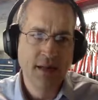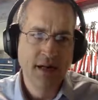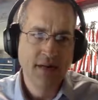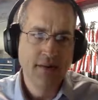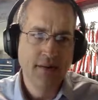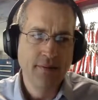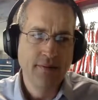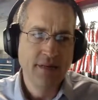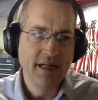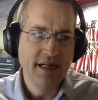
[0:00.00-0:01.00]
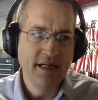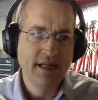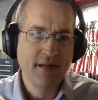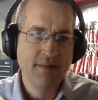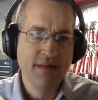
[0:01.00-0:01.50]
But many
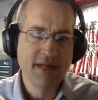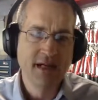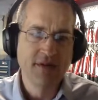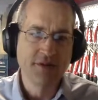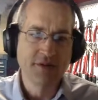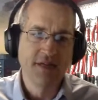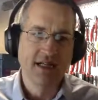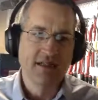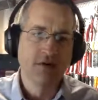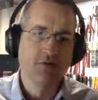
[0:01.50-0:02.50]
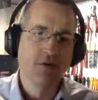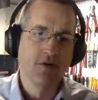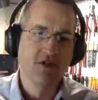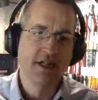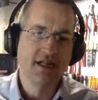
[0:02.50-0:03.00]
countries are not so
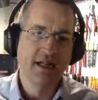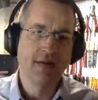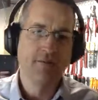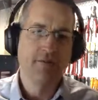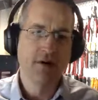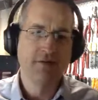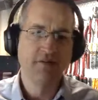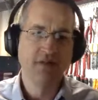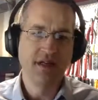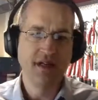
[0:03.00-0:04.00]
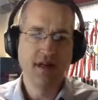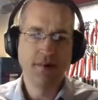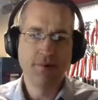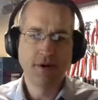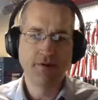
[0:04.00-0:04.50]
fortunate, and part of
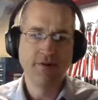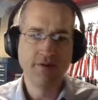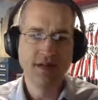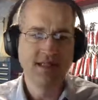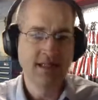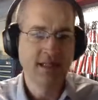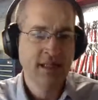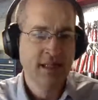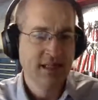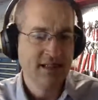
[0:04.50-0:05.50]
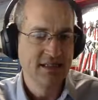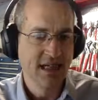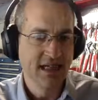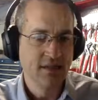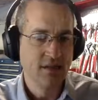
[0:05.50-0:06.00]
the reason is
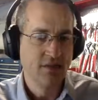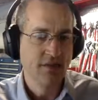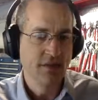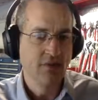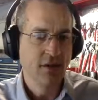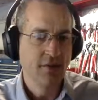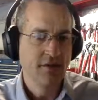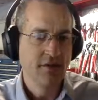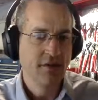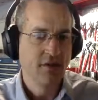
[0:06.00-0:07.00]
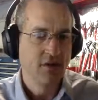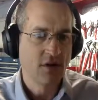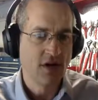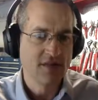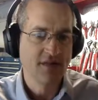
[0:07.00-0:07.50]
not the raw material
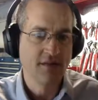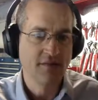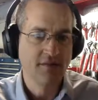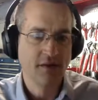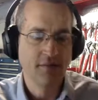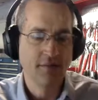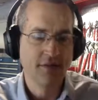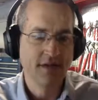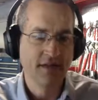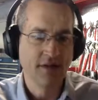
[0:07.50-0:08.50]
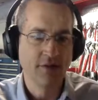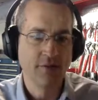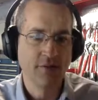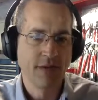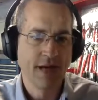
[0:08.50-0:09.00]
cost of a ventilator,
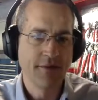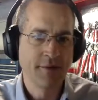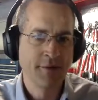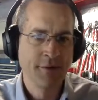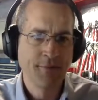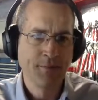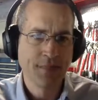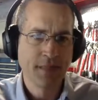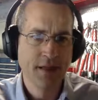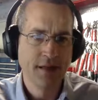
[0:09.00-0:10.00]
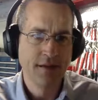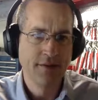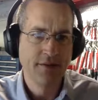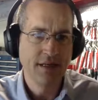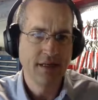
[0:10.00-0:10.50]
but rather
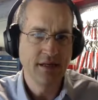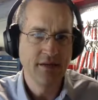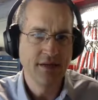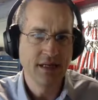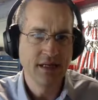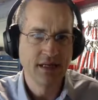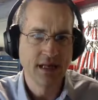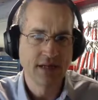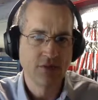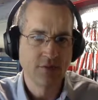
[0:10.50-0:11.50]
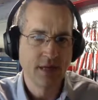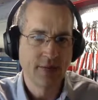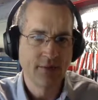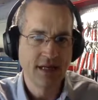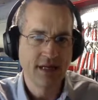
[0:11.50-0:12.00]
the intellectual
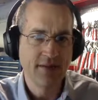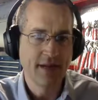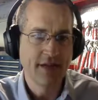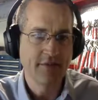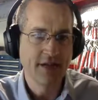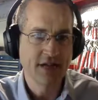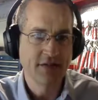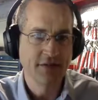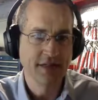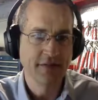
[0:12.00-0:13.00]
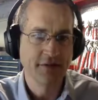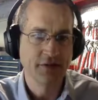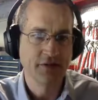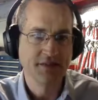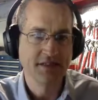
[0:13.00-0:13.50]
property and the manufacturing
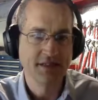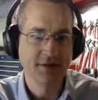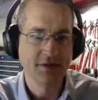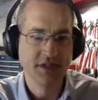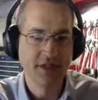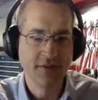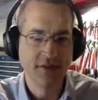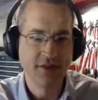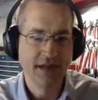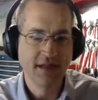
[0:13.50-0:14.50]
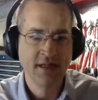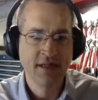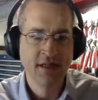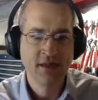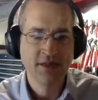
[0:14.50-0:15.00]
difficulties associated with that.
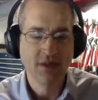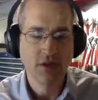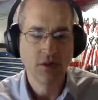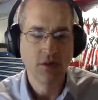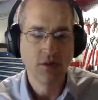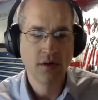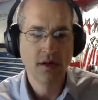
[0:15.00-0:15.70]
So